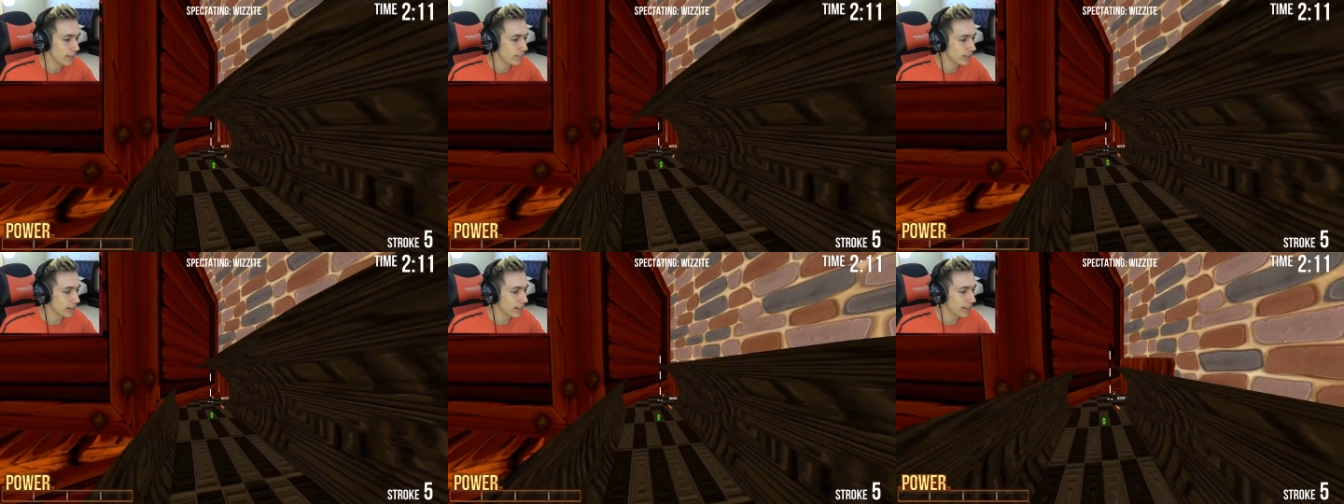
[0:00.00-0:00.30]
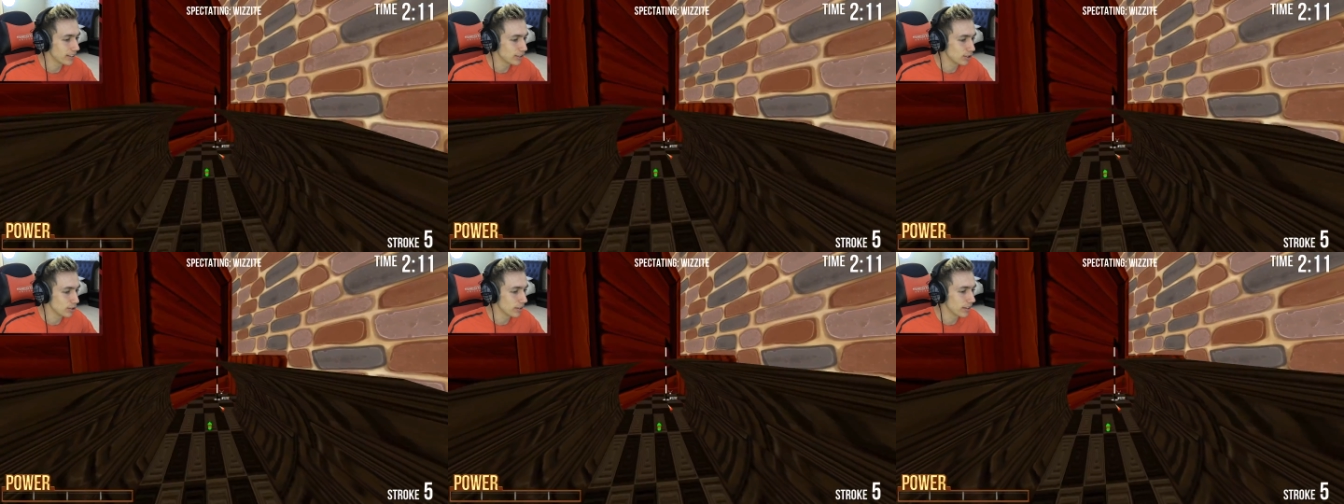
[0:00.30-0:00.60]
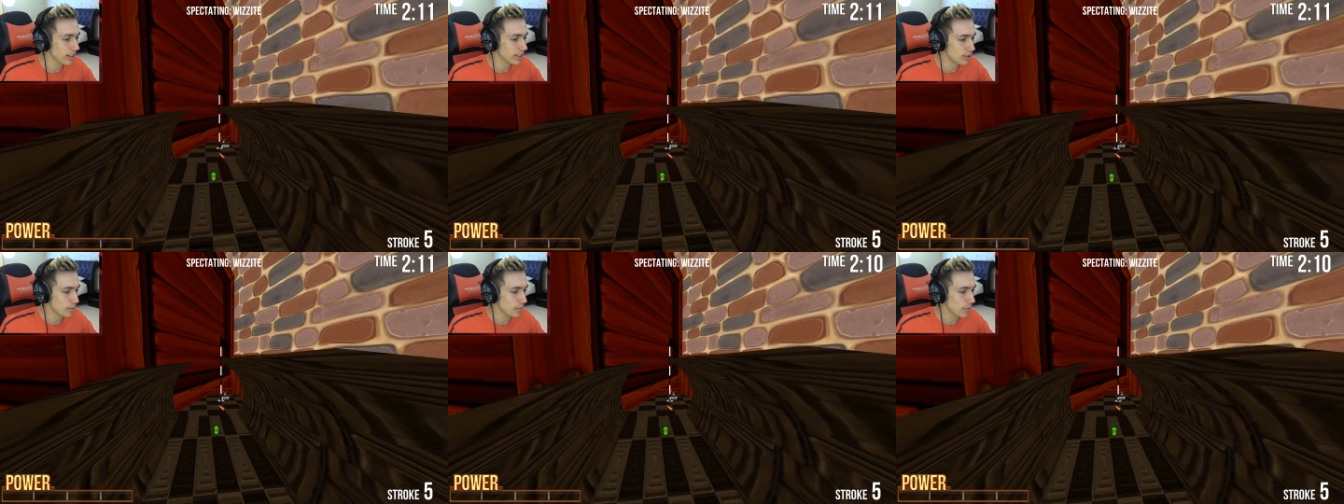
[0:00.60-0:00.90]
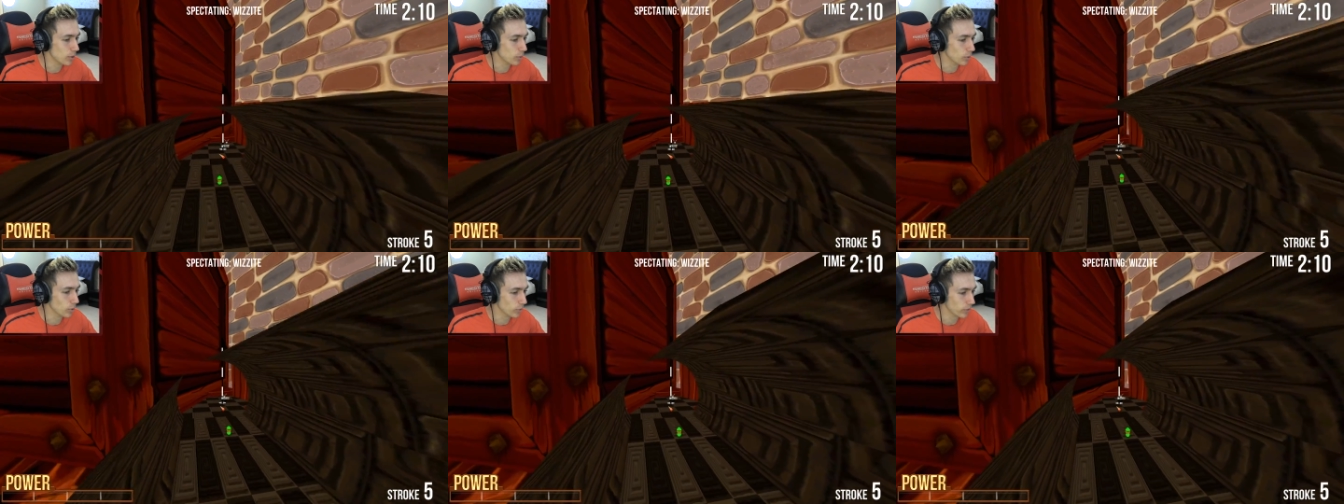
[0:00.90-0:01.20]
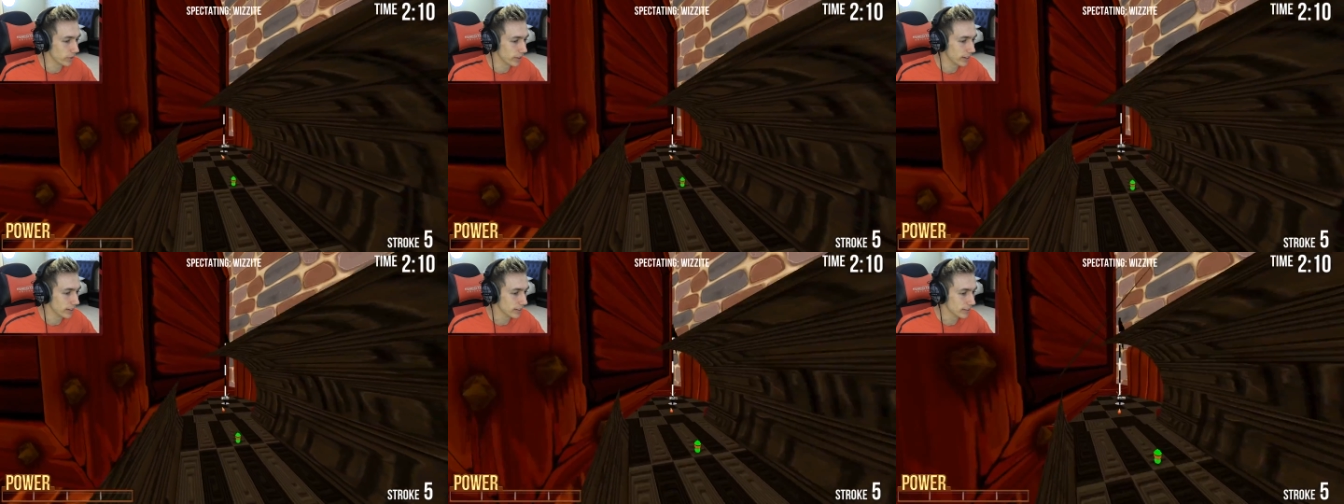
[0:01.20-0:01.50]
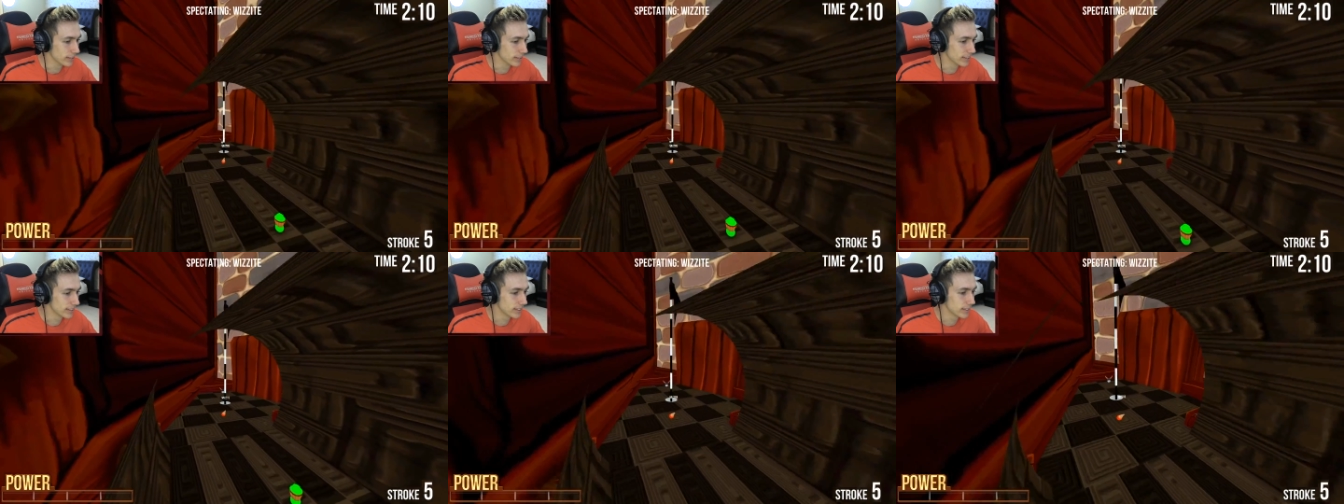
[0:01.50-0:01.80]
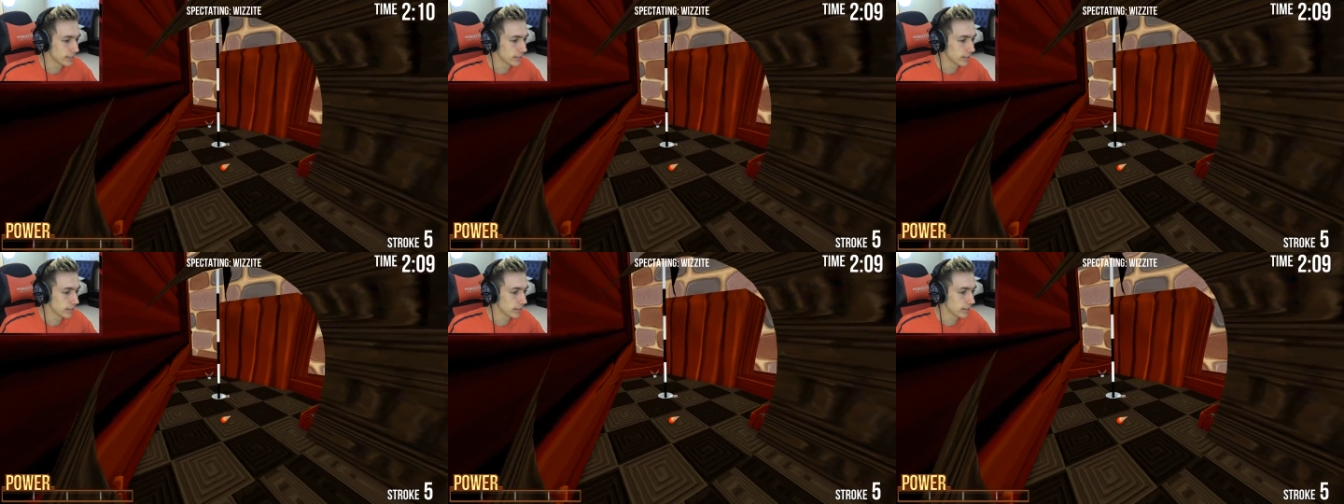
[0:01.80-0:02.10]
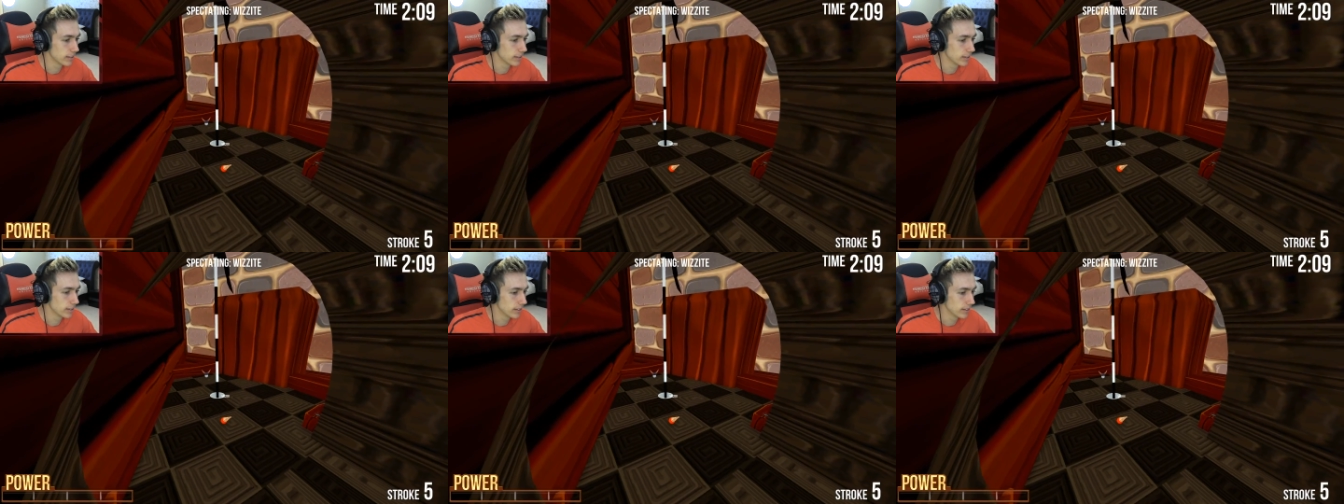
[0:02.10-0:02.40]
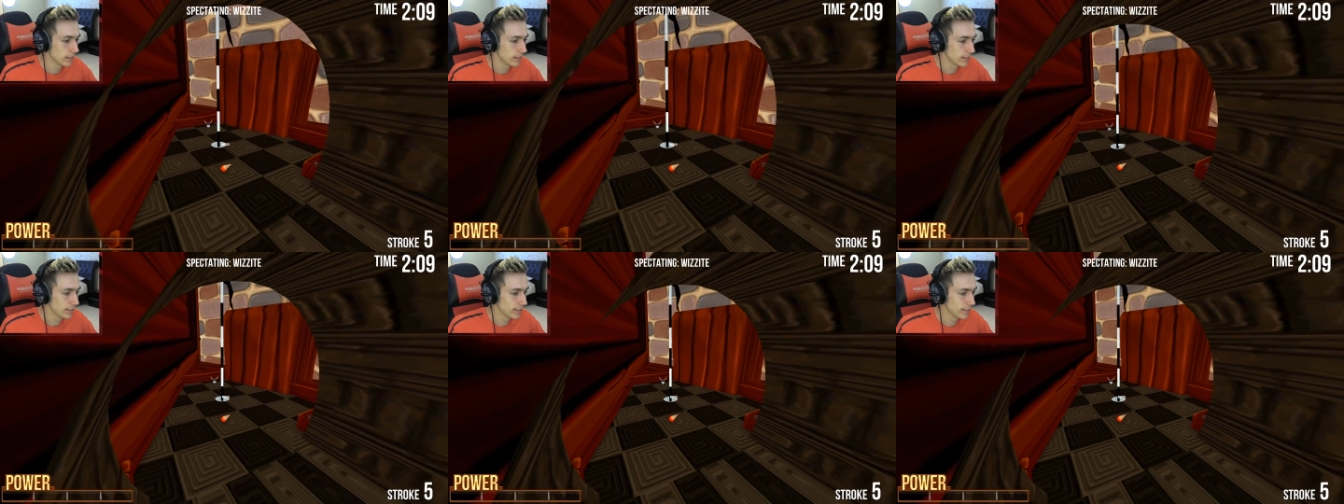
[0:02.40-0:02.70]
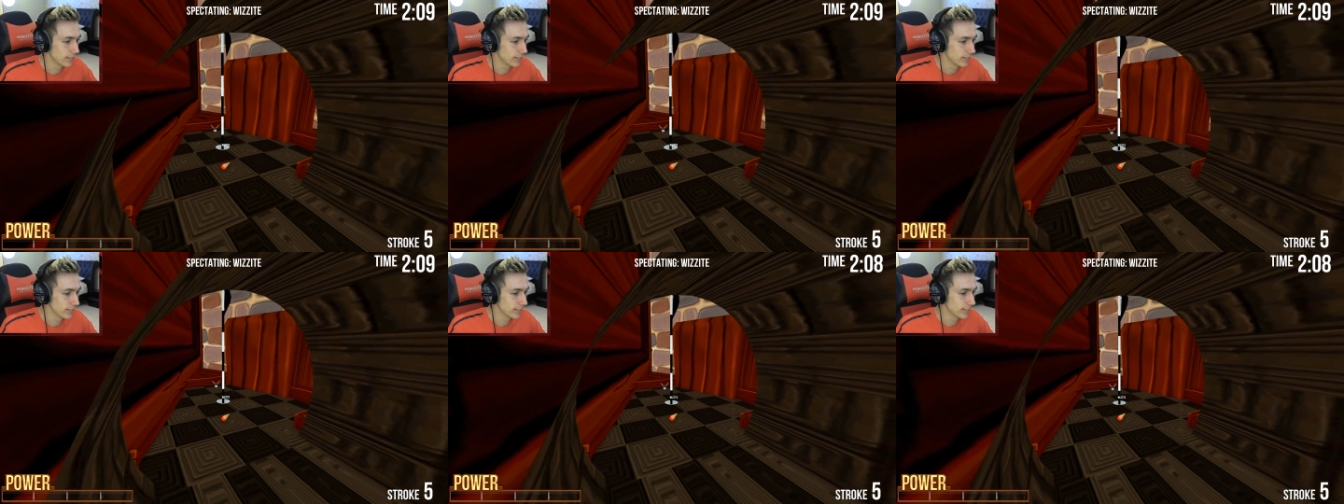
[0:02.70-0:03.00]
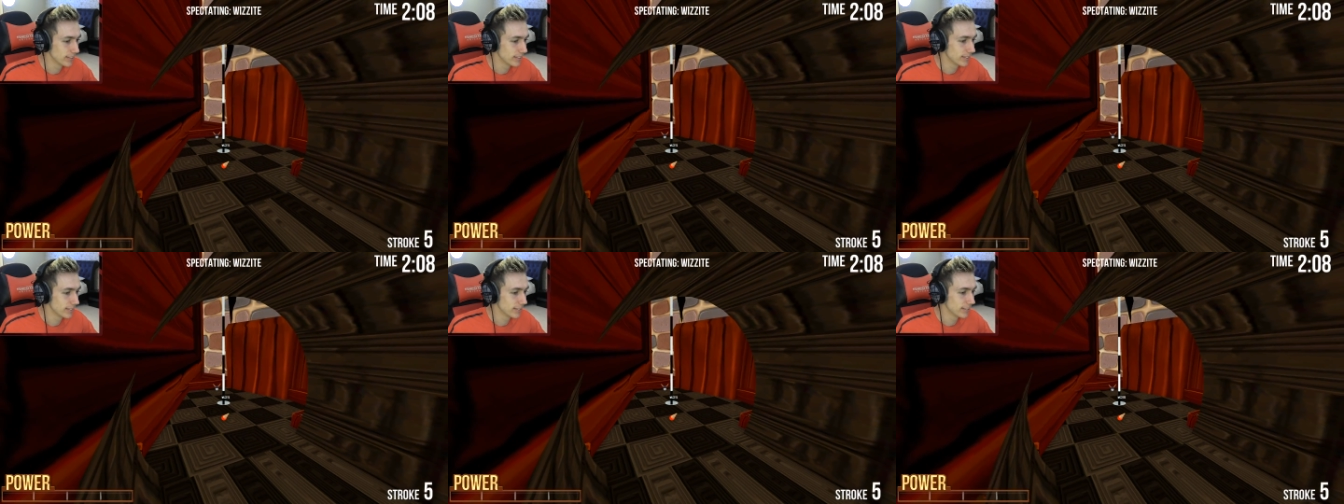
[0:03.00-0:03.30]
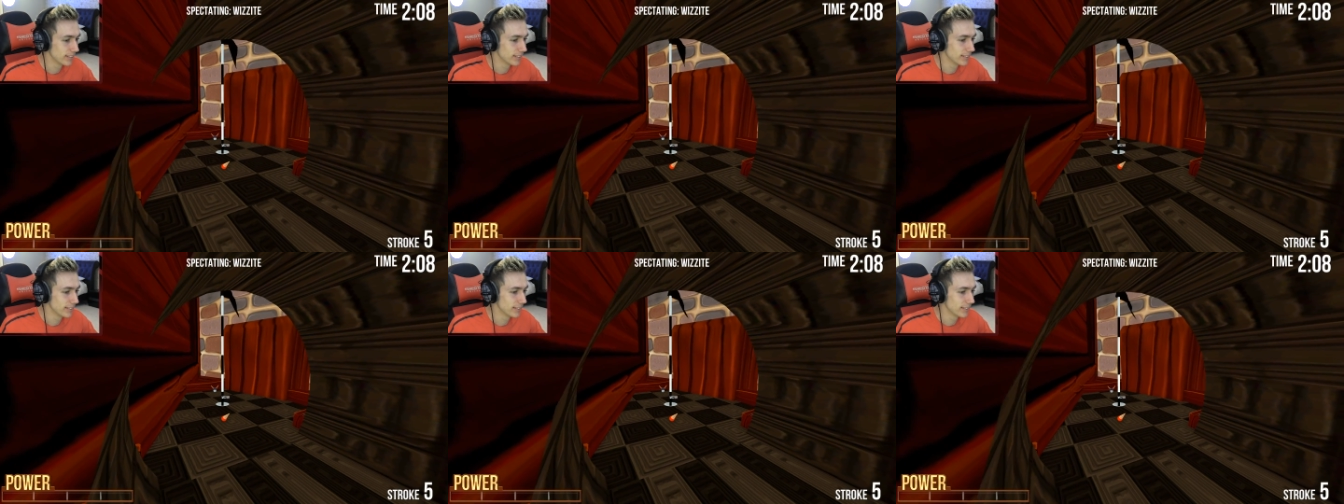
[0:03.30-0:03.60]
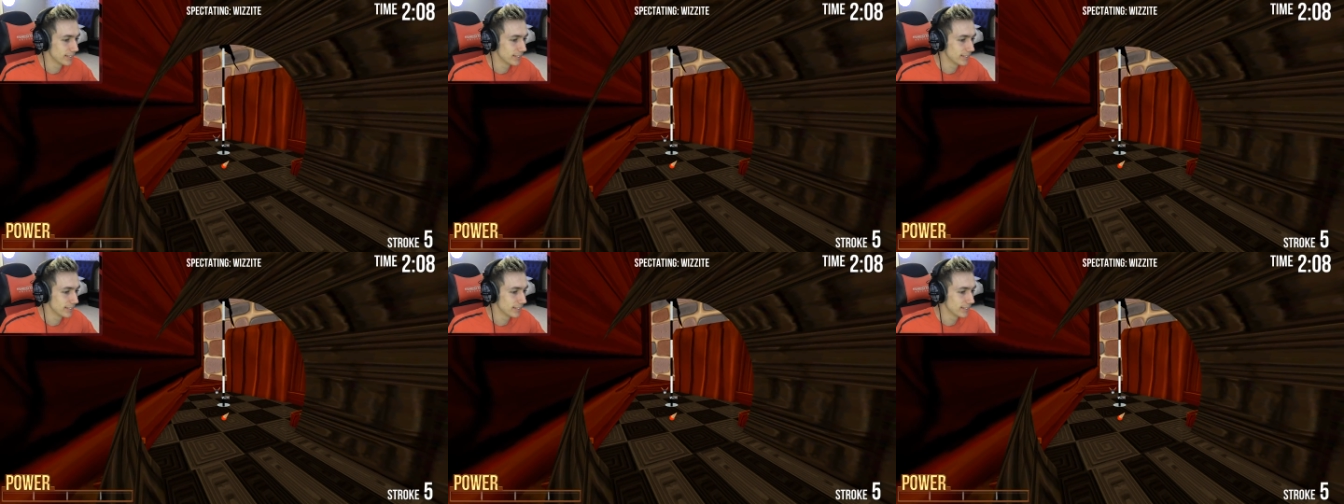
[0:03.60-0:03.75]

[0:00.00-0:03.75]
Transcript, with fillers: I feel oh. like that's a, that's a Millwall thing. No, Fred is not a Millwall name at all.